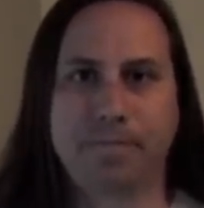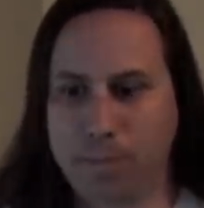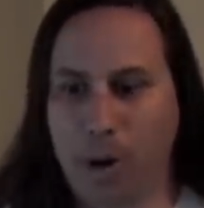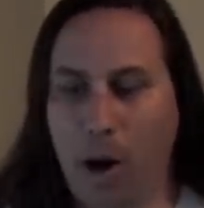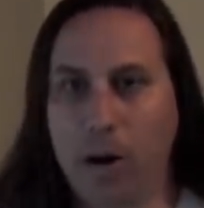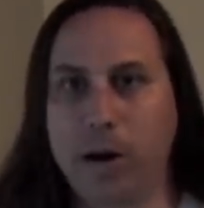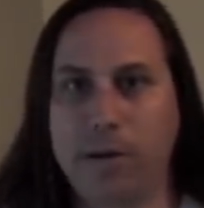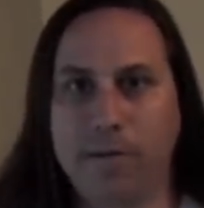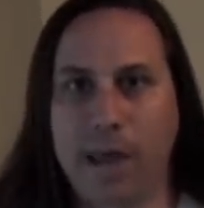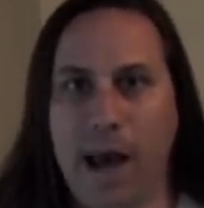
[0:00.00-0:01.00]
Part
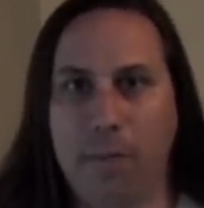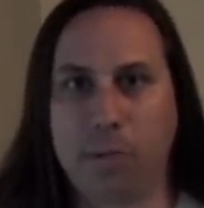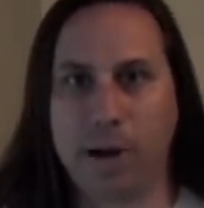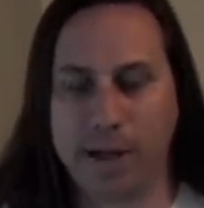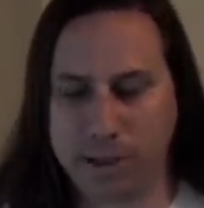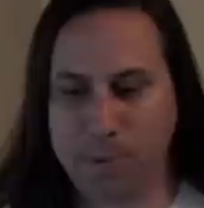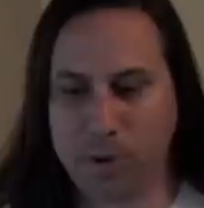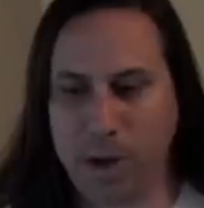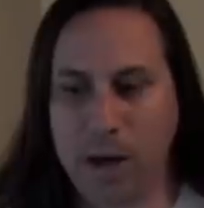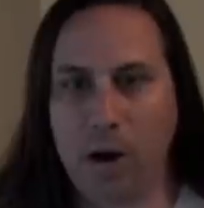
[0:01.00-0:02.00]
of that bridge
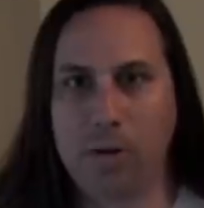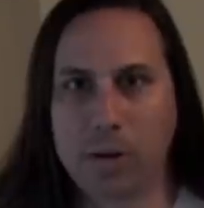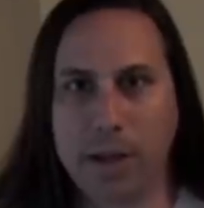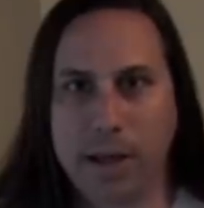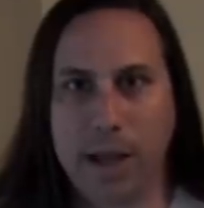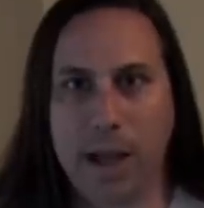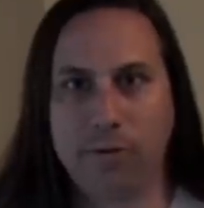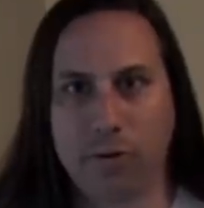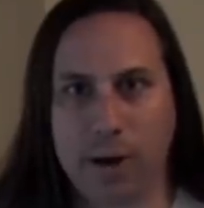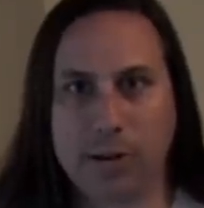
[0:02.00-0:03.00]
between Oakland
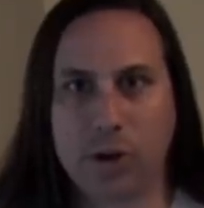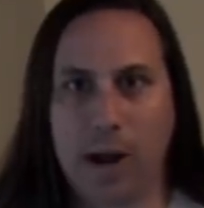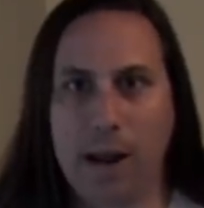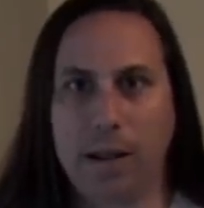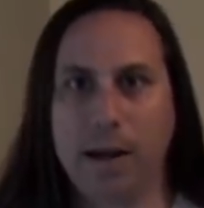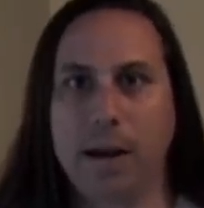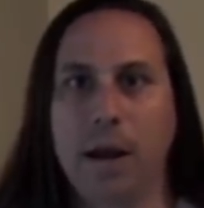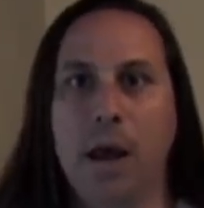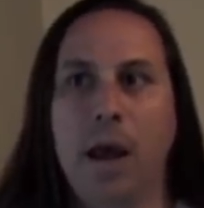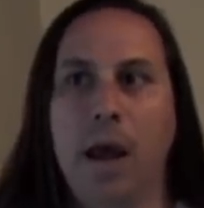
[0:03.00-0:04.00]
and Treasure Island
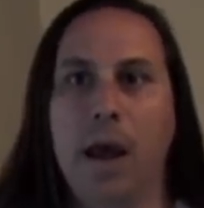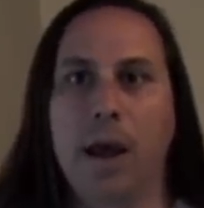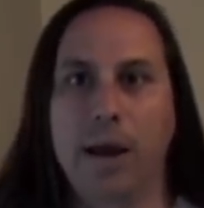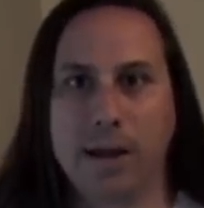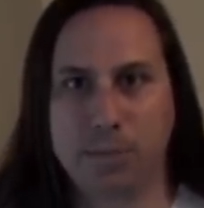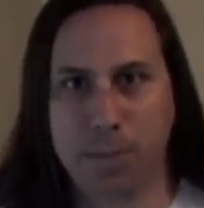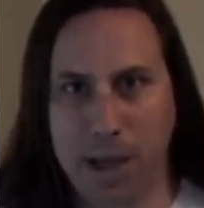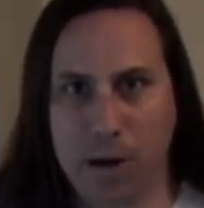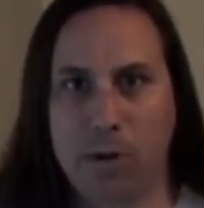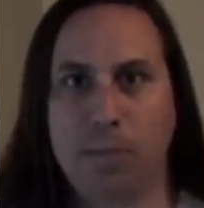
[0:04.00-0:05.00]
is
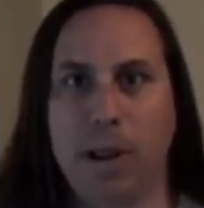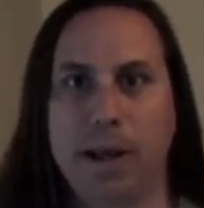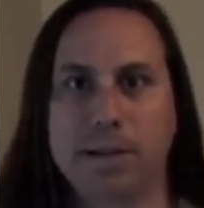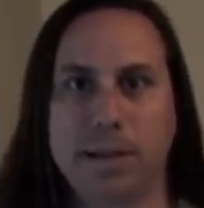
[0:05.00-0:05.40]
being replaced.